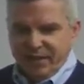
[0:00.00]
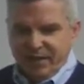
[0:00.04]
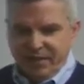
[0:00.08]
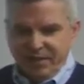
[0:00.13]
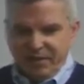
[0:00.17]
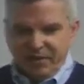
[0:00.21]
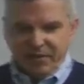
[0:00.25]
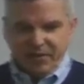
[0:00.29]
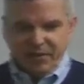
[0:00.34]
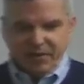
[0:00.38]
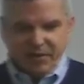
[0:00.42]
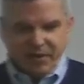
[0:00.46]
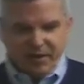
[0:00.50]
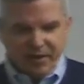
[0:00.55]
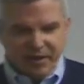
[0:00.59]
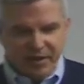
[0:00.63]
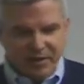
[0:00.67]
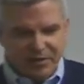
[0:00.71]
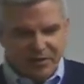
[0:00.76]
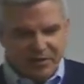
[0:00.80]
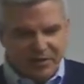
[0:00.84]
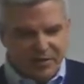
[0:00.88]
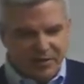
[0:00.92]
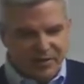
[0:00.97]
So I
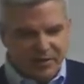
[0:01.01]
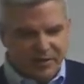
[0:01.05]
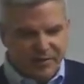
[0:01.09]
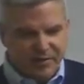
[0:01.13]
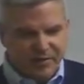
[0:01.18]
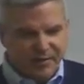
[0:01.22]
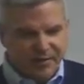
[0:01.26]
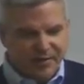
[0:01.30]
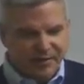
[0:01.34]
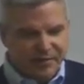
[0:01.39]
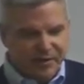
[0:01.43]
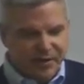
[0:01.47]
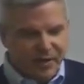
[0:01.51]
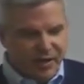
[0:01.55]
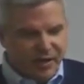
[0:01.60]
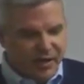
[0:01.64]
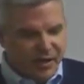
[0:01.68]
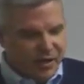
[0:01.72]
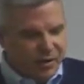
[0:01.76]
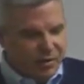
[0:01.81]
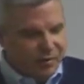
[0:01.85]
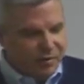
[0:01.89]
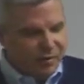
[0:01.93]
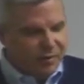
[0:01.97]
guess,
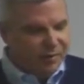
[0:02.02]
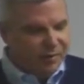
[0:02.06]
but